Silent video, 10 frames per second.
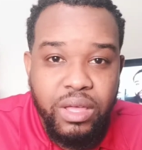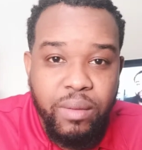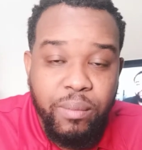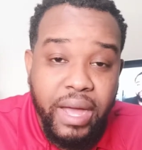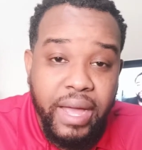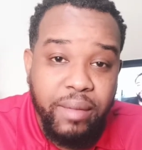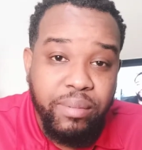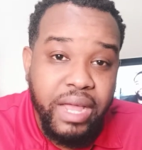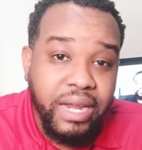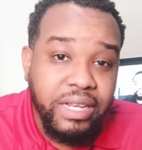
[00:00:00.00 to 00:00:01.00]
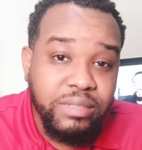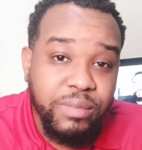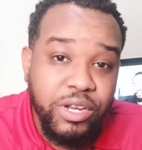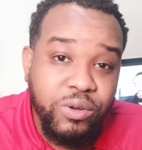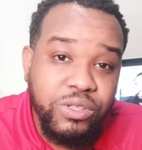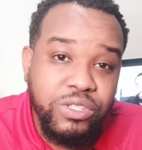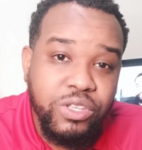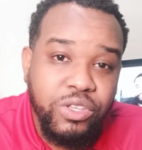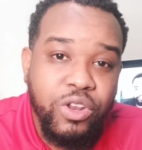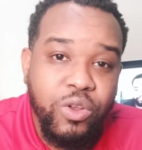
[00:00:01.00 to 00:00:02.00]
By applying these minerals,
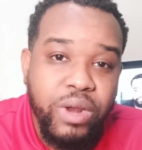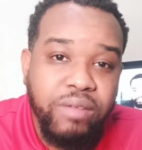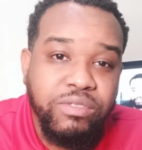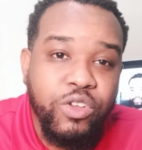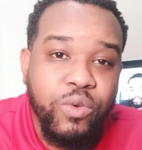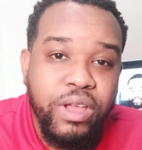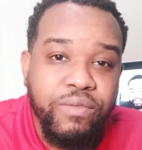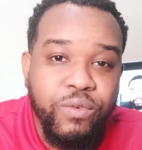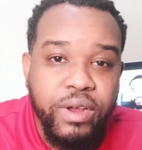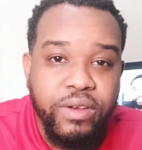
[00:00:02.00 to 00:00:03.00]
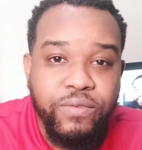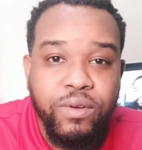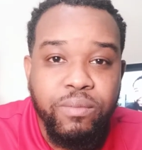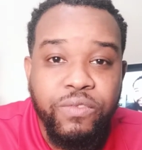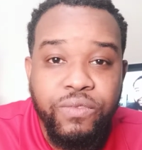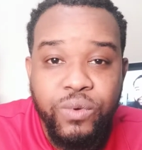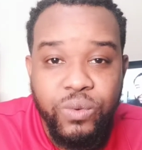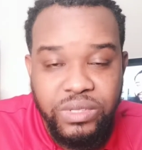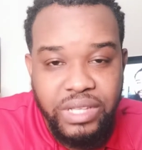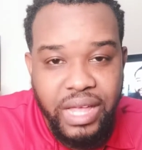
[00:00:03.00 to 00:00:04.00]
you don't have to crave for it from
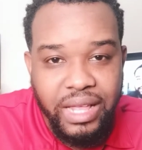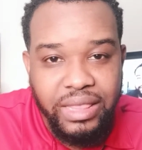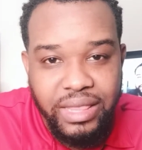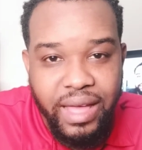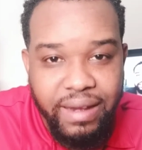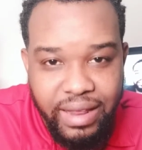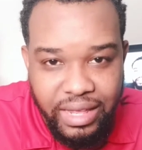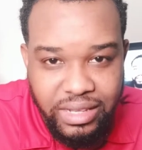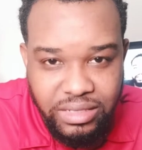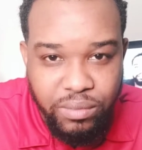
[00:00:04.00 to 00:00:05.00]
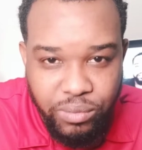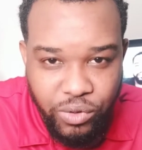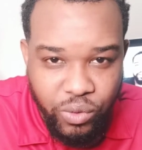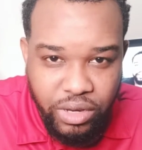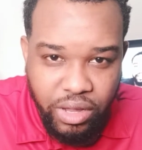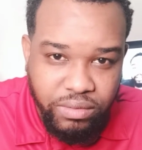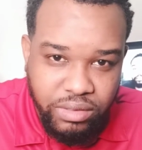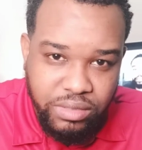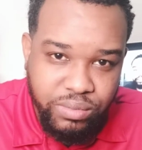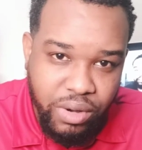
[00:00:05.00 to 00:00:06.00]
food, and that is the beauty of
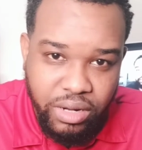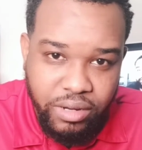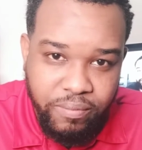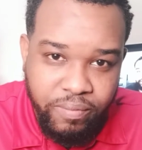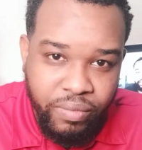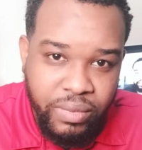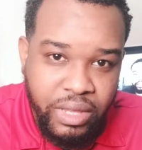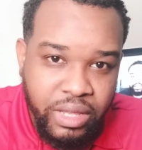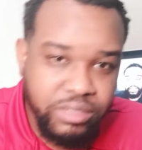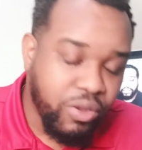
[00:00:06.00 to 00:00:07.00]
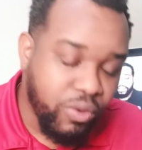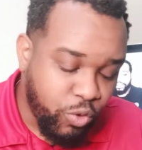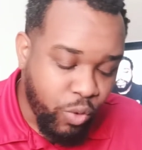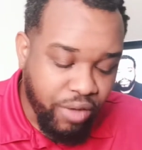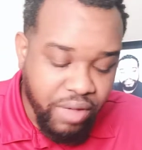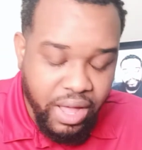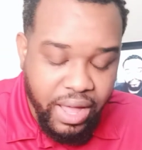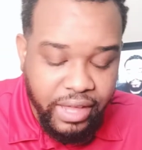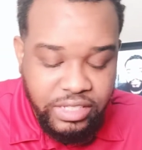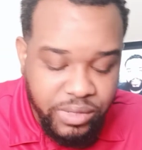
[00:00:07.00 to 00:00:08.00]
this product. So, you have
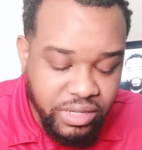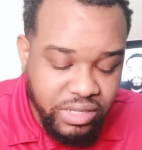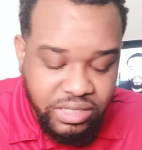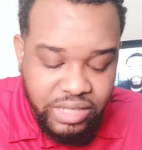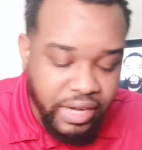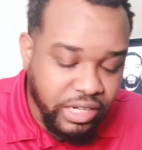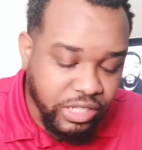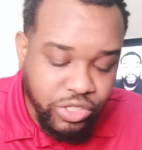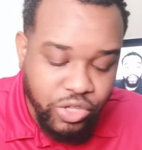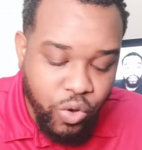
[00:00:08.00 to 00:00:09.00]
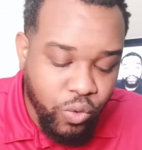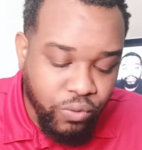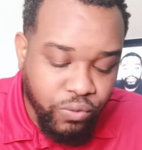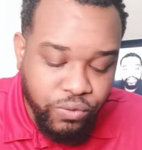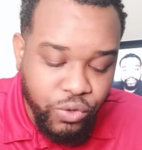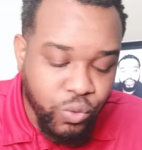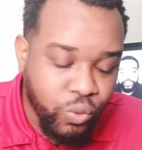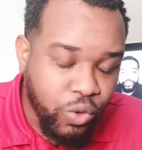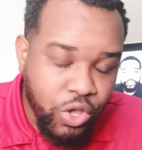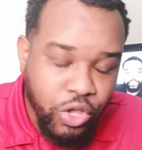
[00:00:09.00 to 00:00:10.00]
asthma, sinus, cold, flu,
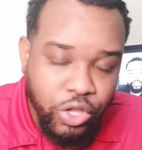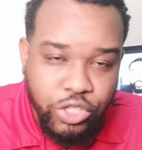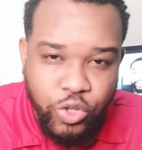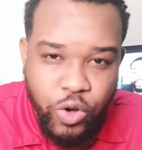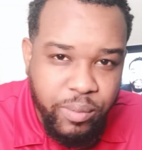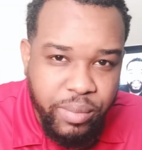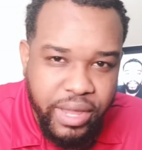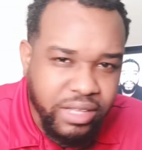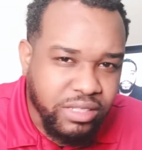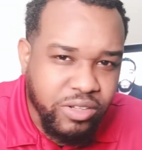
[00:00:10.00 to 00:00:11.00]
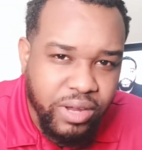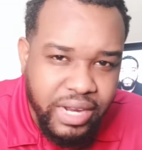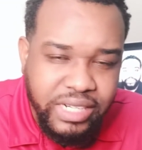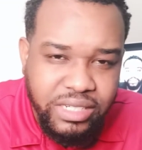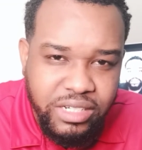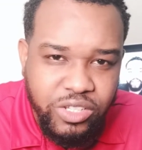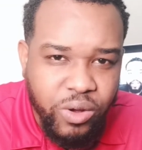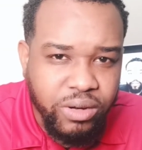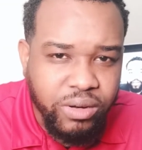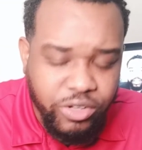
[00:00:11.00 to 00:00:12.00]
joint pain, circulation
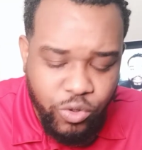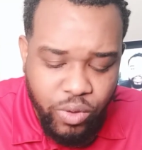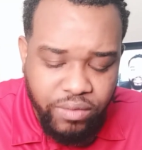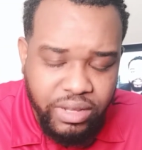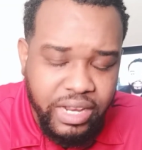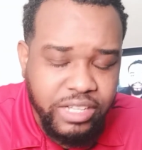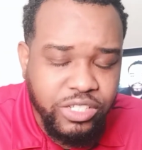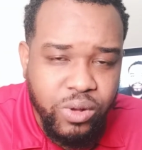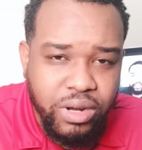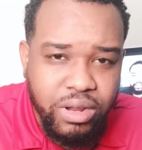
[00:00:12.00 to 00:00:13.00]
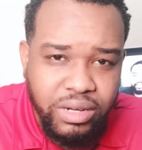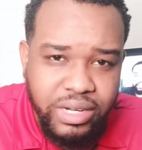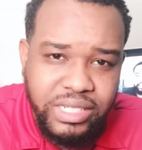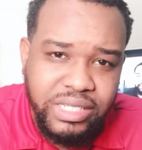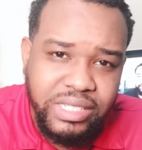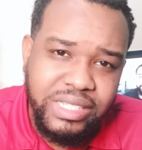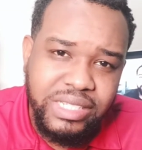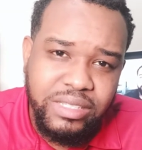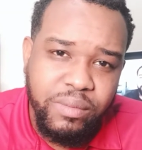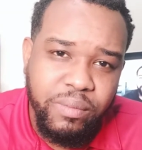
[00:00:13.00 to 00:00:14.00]
disorder, you have cholesterol conditions.
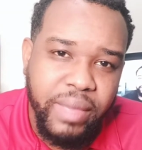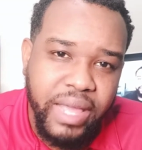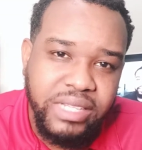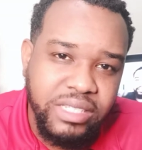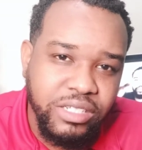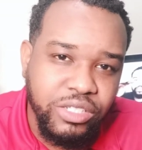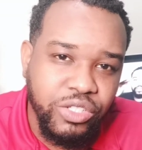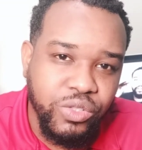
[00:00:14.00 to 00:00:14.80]
This is the best thing to